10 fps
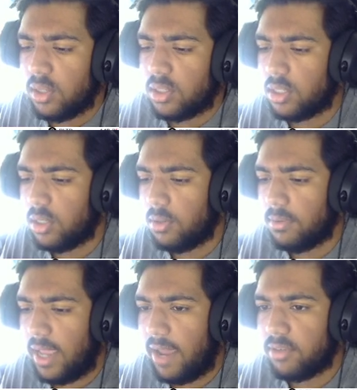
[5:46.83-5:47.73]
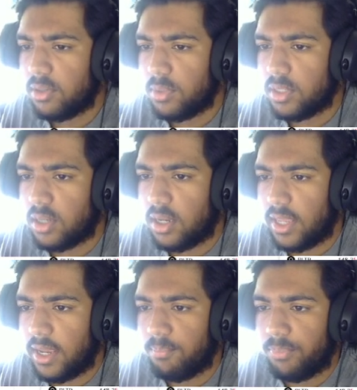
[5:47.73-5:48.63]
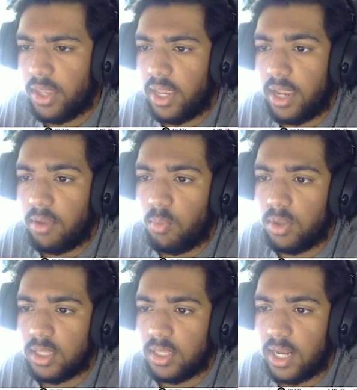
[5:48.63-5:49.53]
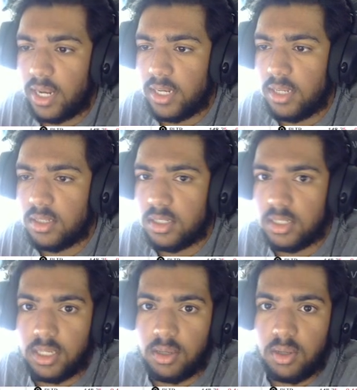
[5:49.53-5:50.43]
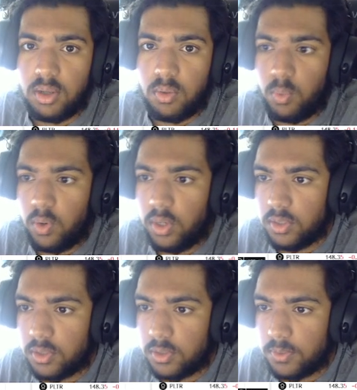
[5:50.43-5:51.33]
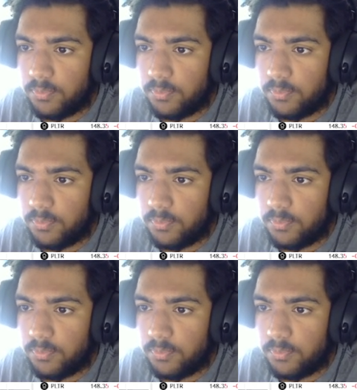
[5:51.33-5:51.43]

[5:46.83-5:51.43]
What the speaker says: So after we saw that, and one thing that I did see was,